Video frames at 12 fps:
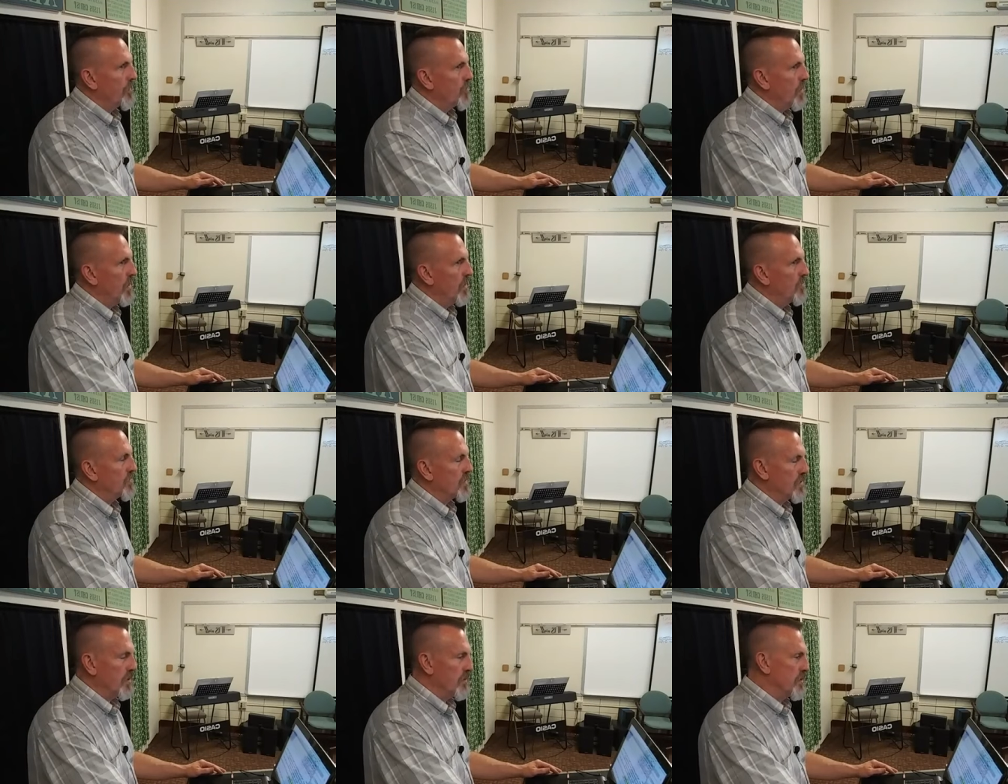Probably helps
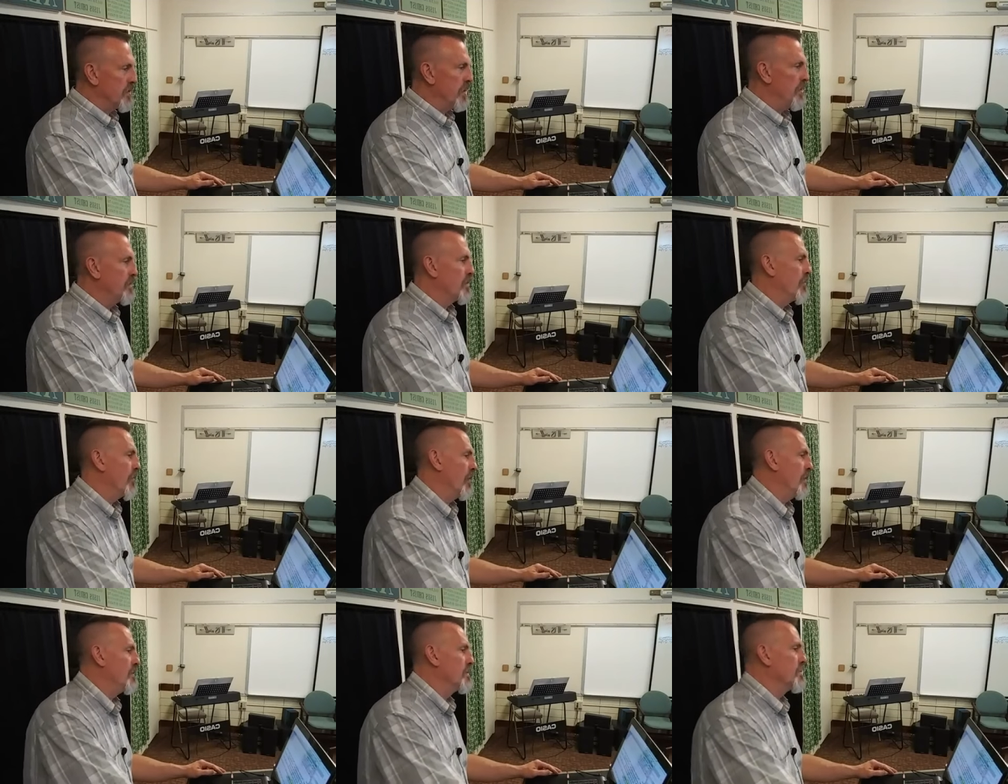us understand some
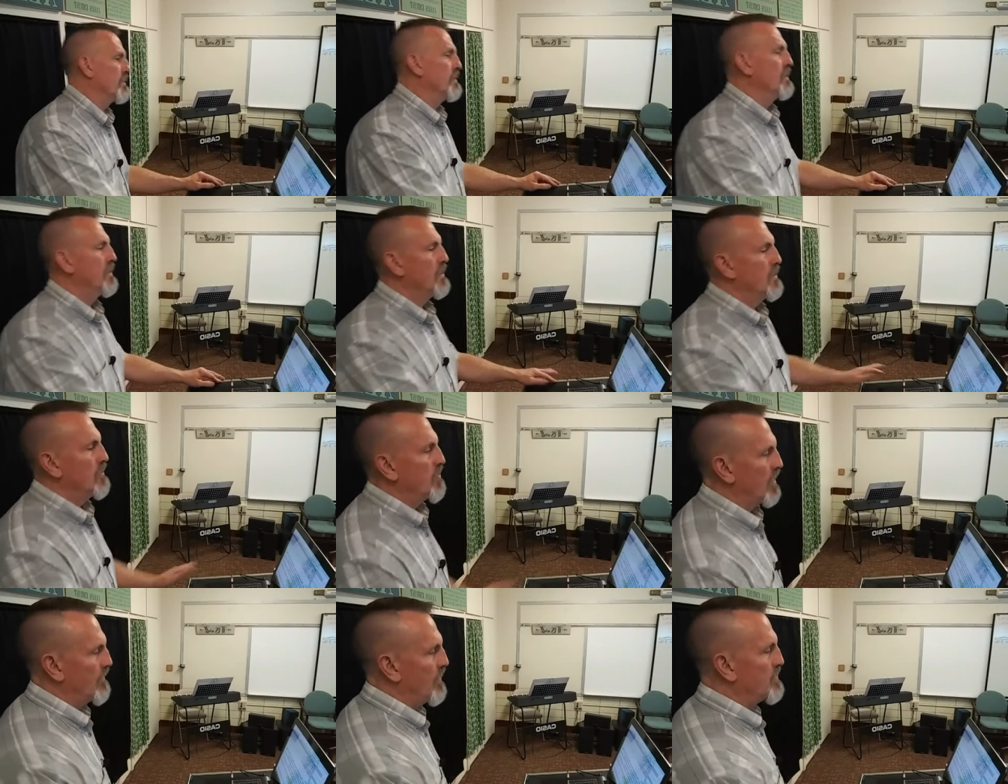things.
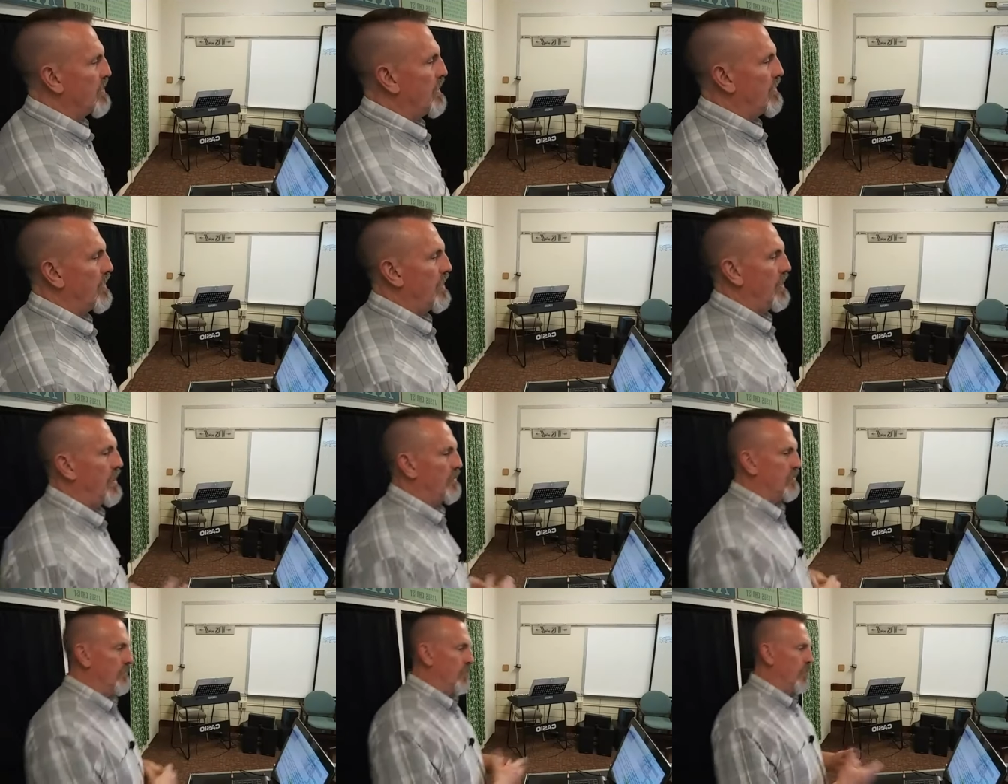But if you take that
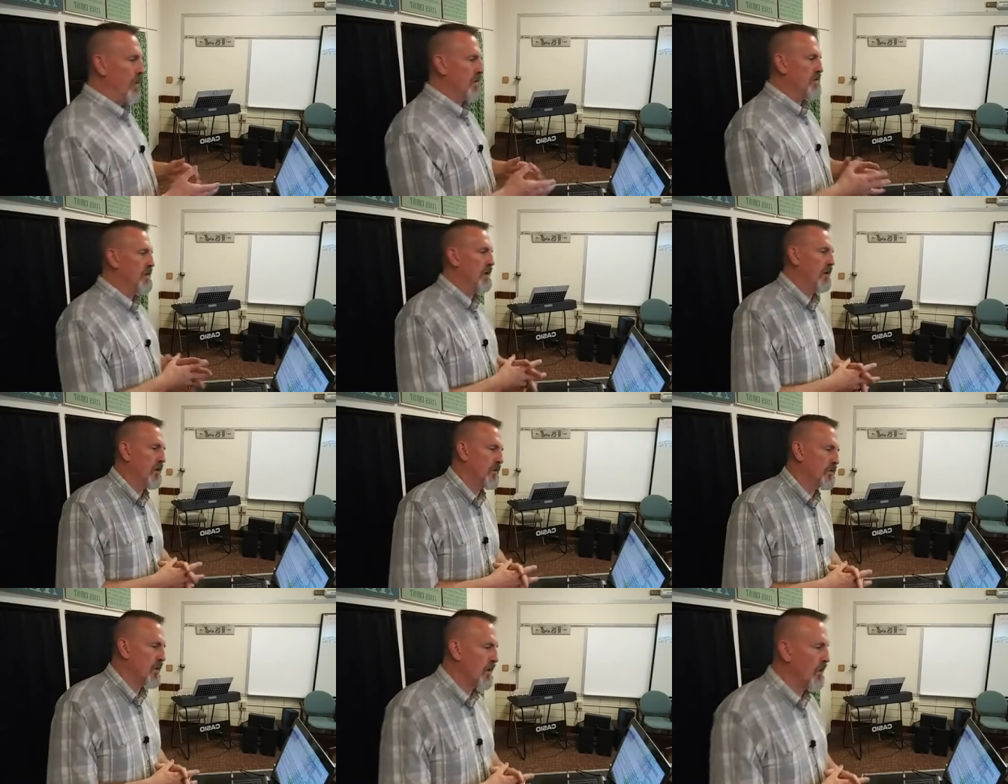out, "the fool has said in
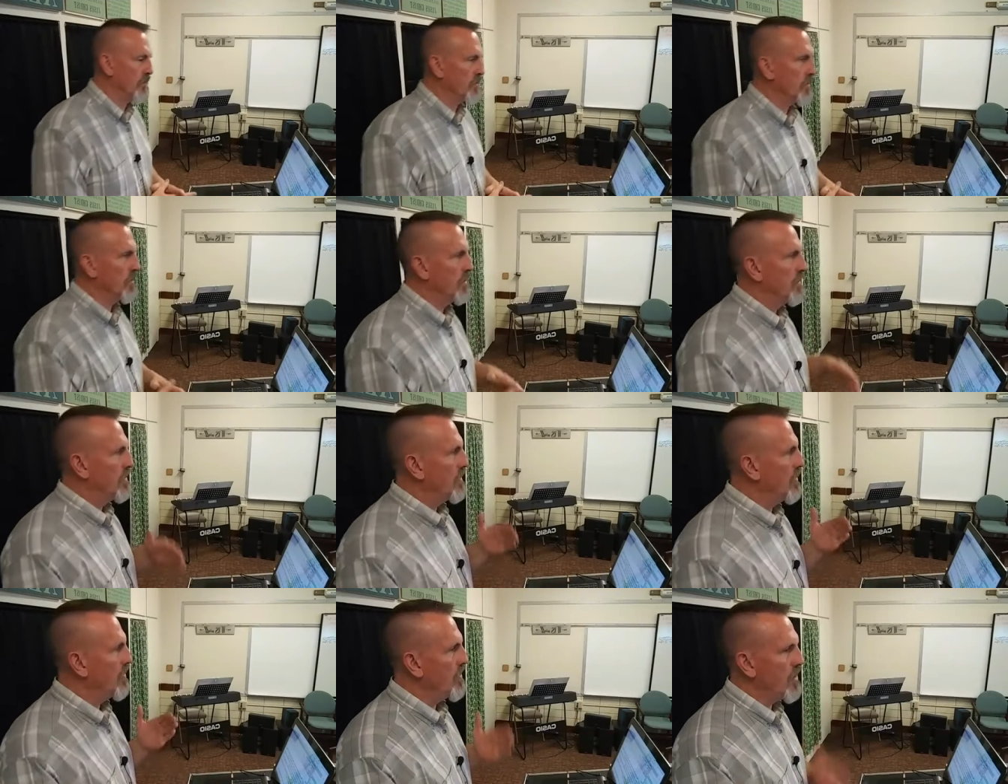his heart,
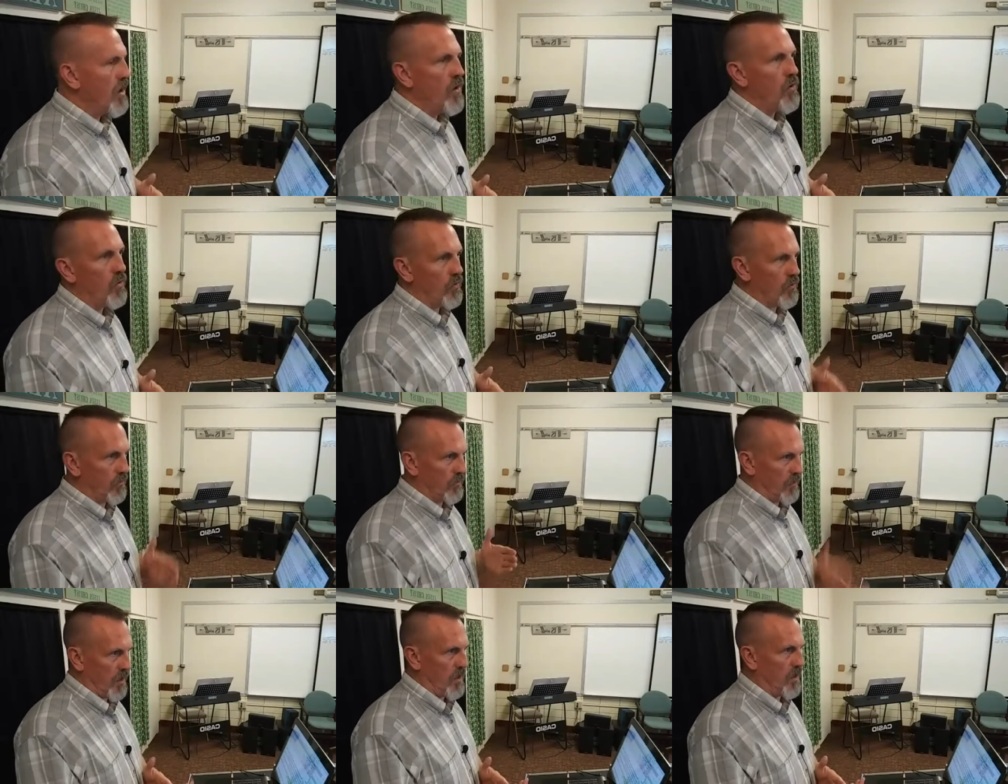no
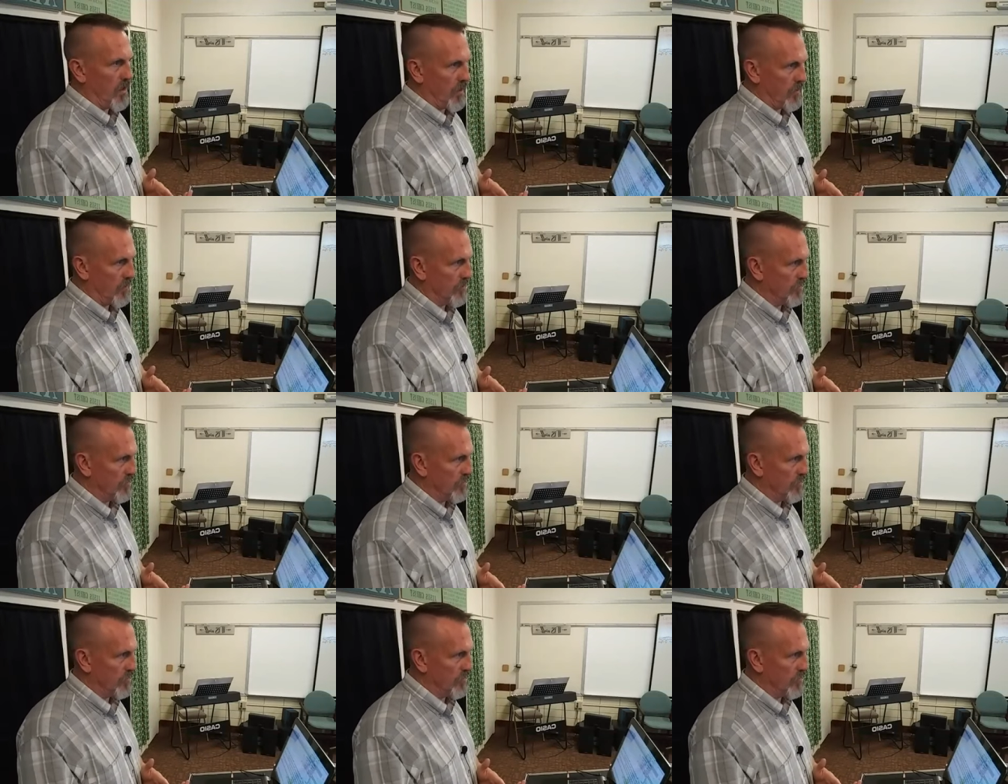God,"